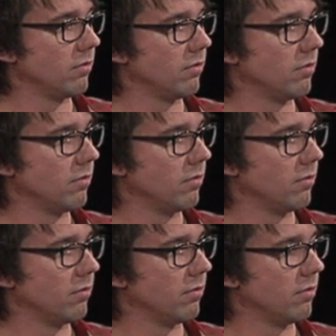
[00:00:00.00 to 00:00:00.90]

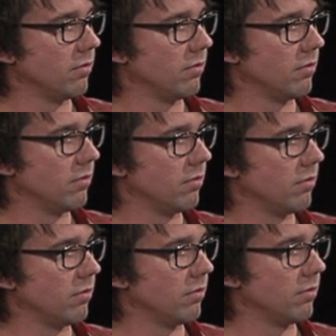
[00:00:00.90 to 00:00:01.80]

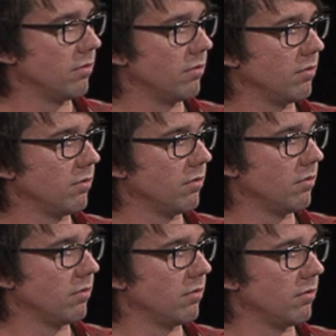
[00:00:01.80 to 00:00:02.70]

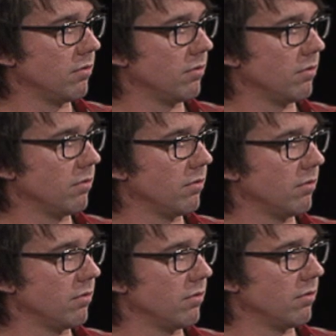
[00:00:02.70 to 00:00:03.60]

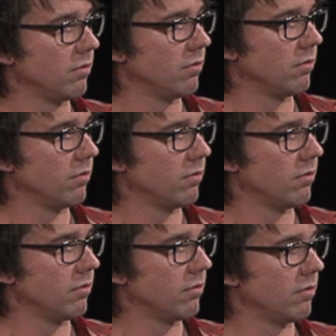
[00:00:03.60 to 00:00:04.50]

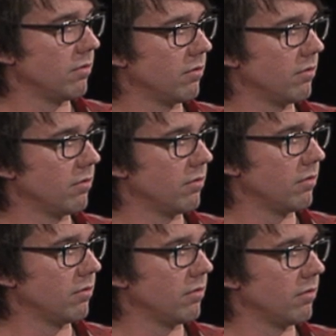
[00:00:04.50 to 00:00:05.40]

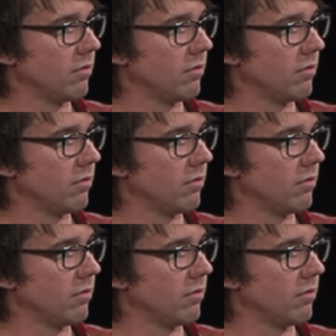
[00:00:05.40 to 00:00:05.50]
(silent)